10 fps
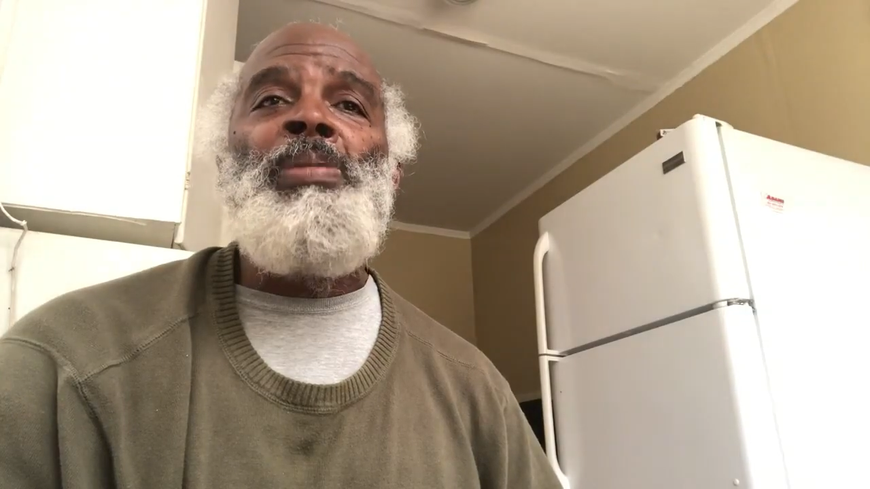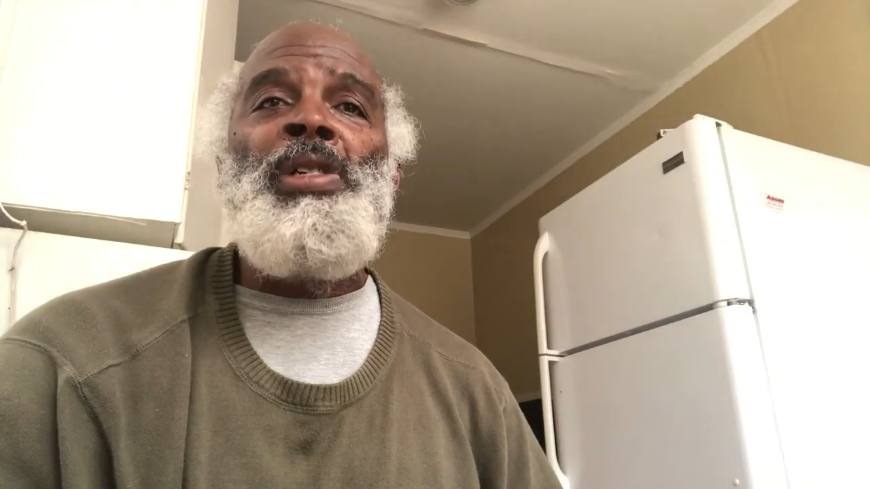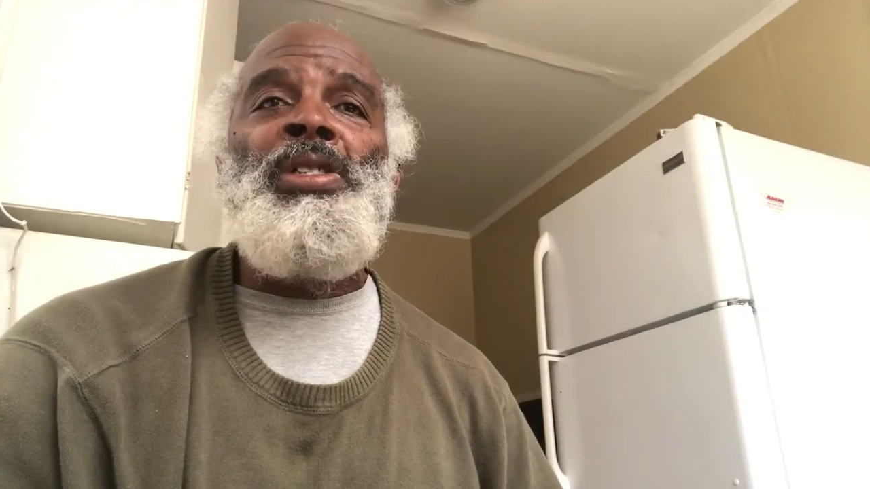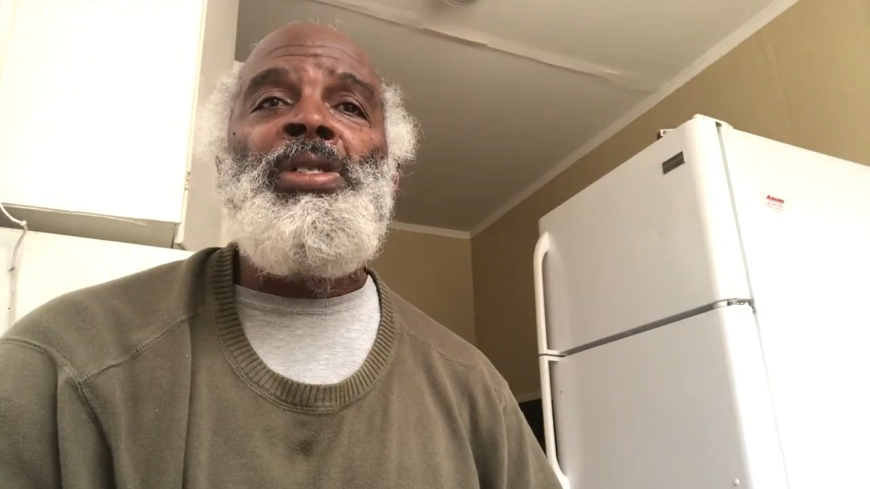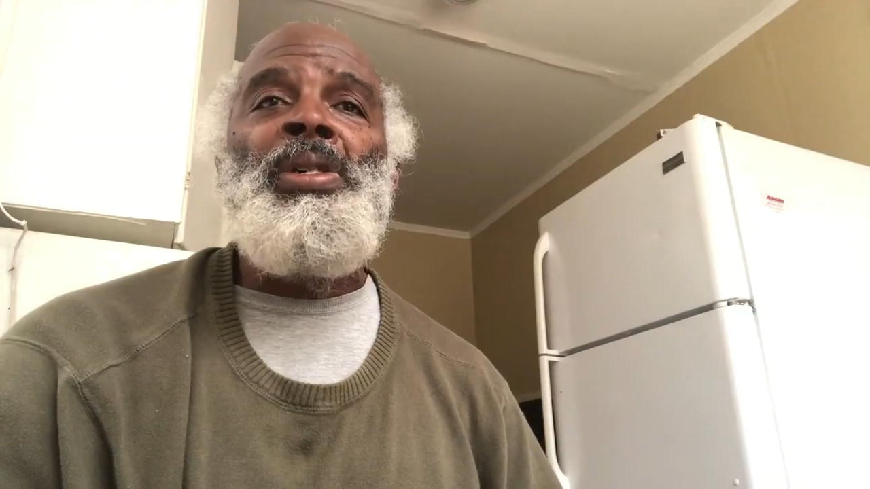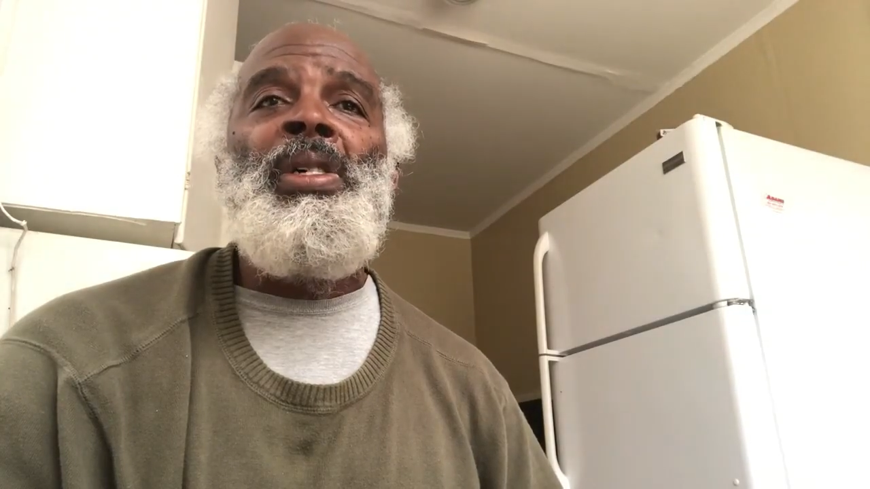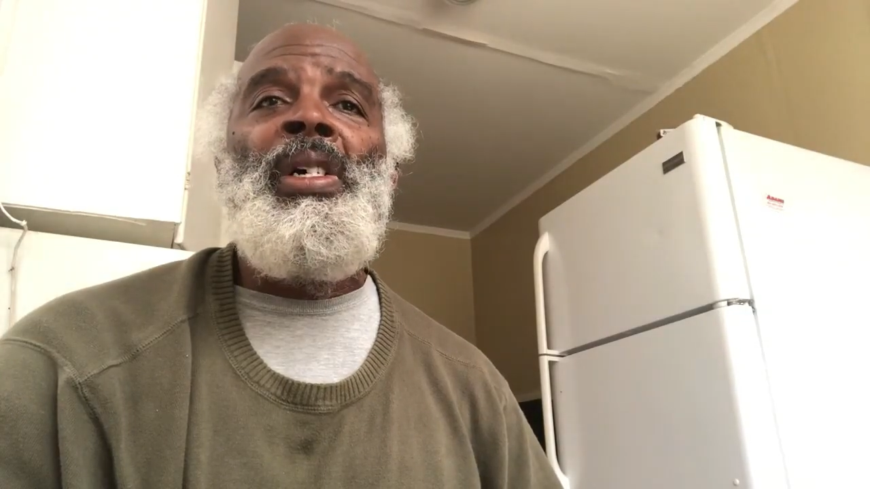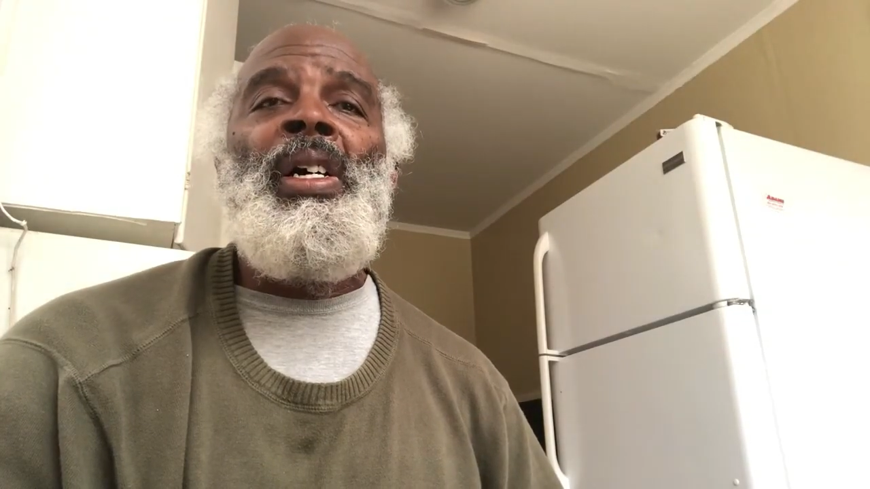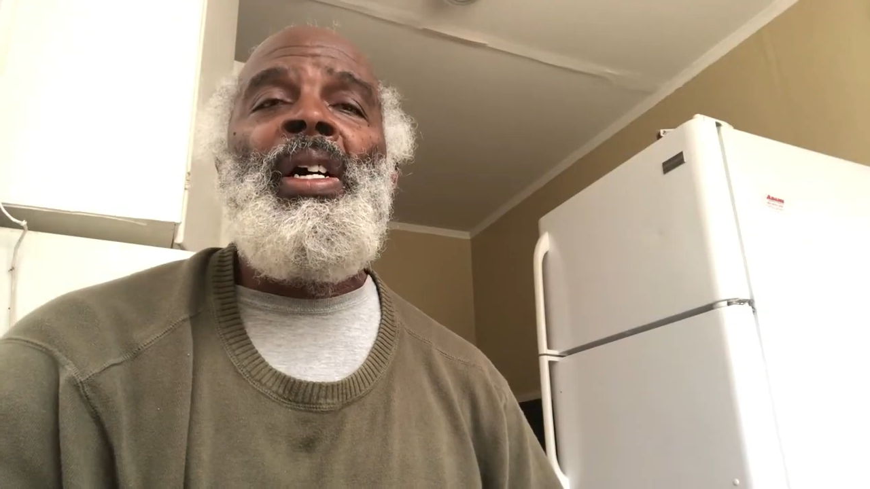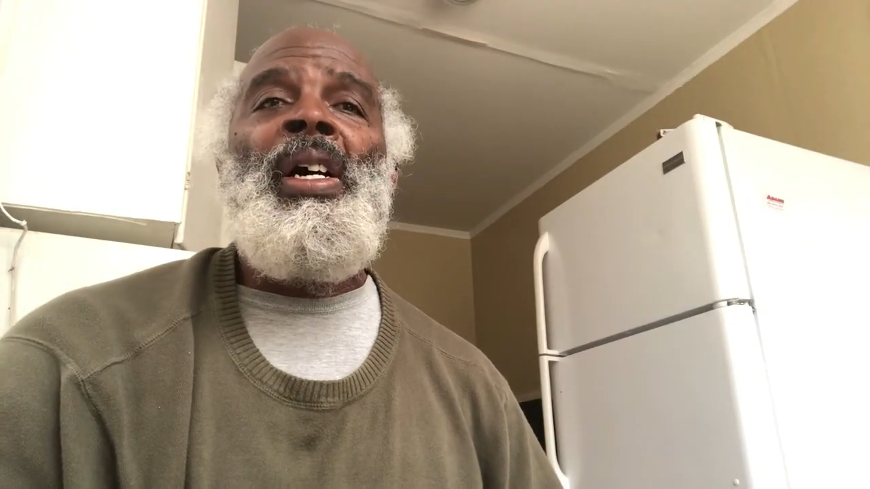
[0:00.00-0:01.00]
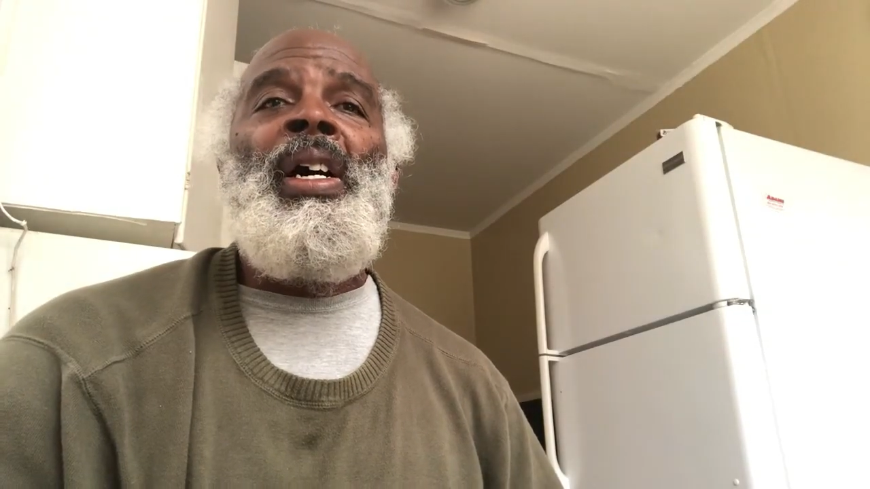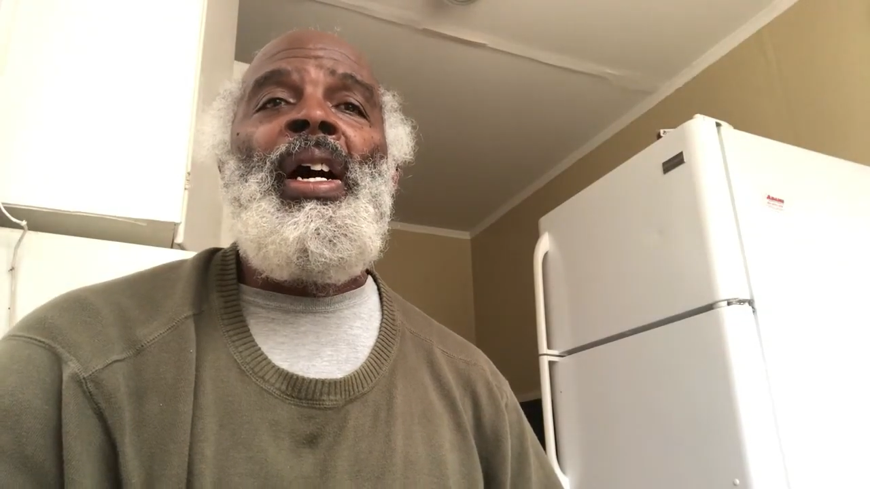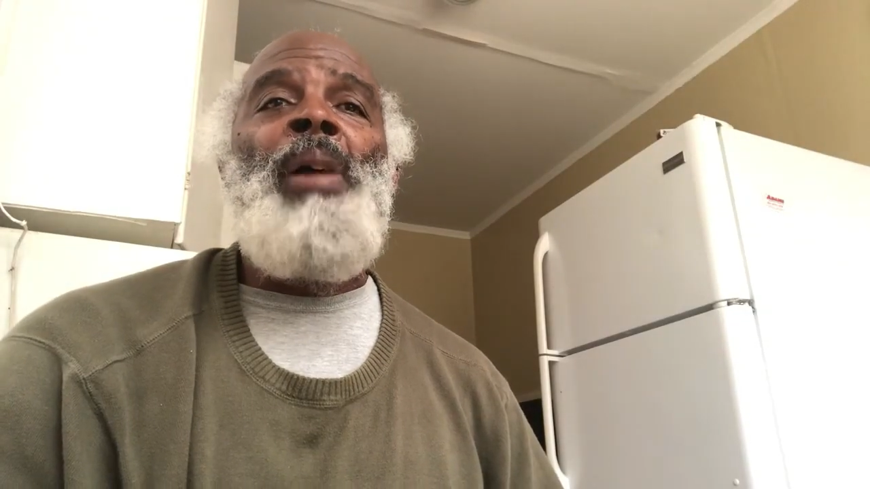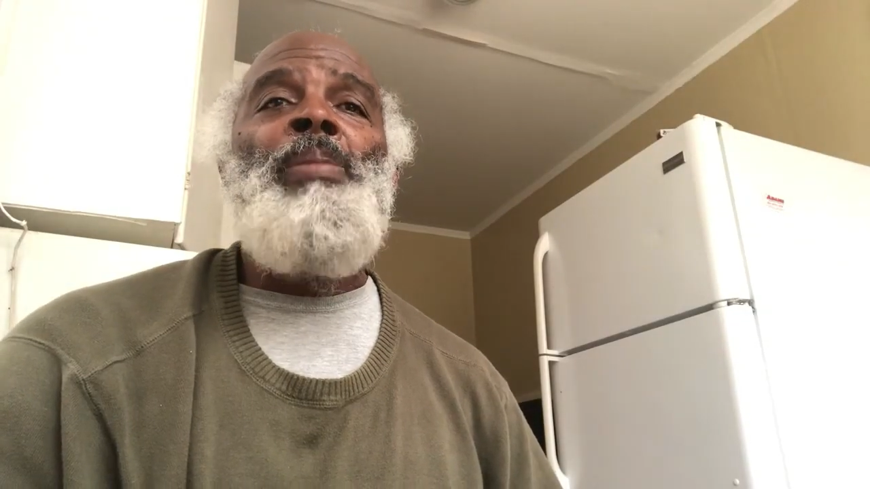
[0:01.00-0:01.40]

preacher. I